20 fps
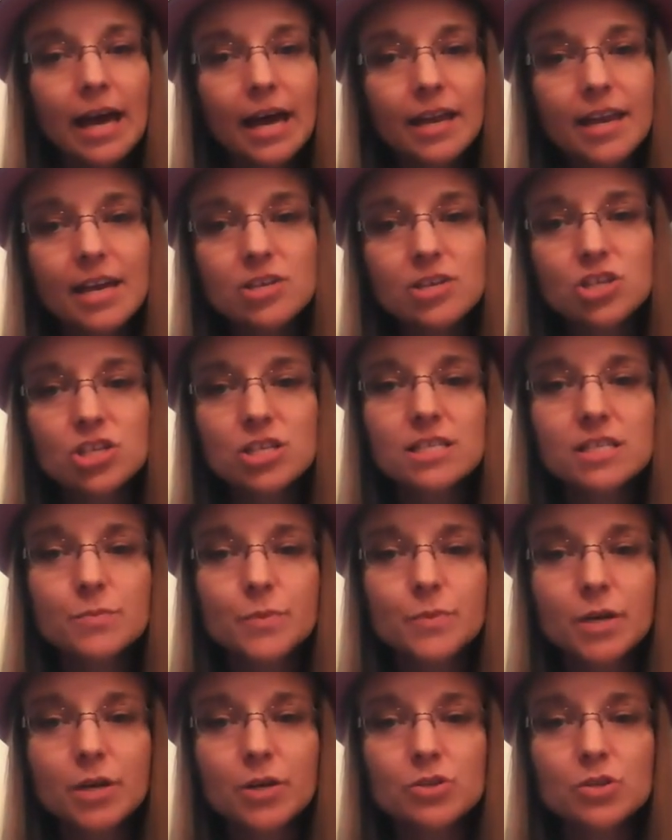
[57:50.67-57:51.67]
a nation's
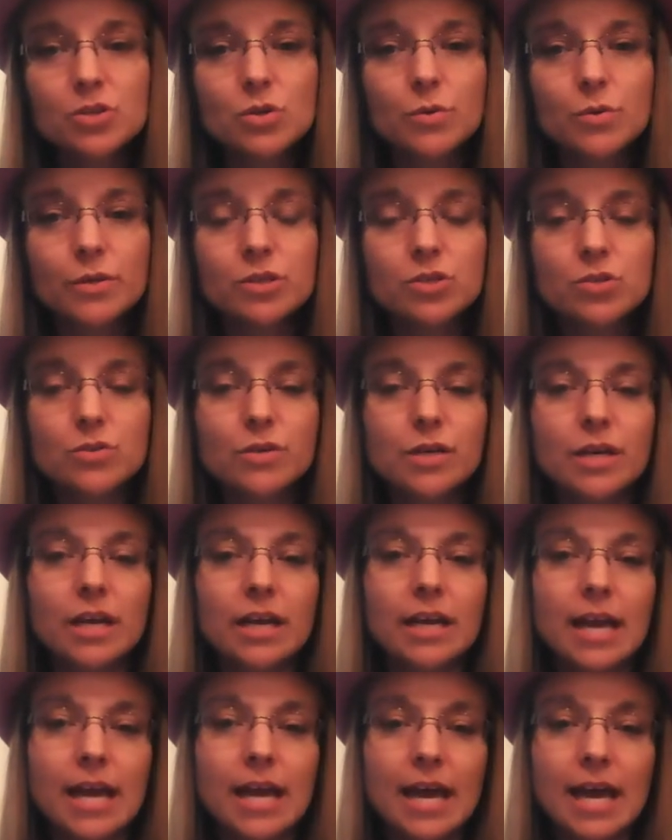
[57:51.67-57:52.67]
spiritual
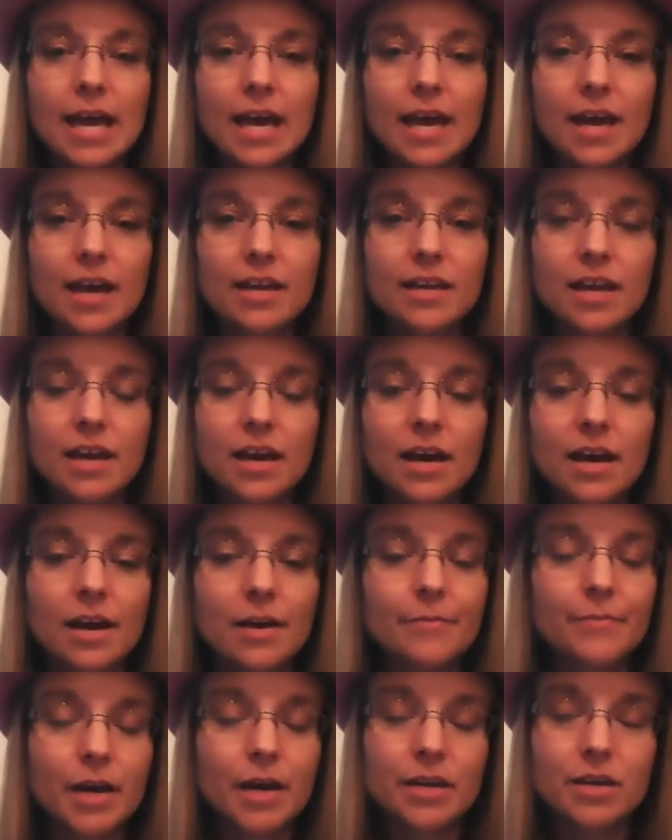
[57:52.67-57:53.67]
retreat, and
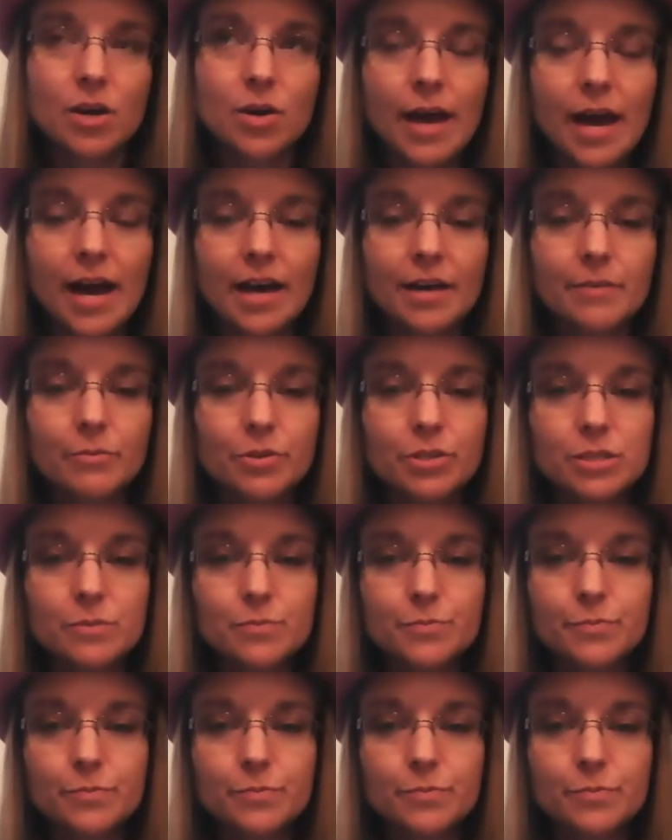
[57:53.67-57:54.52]
I know it had more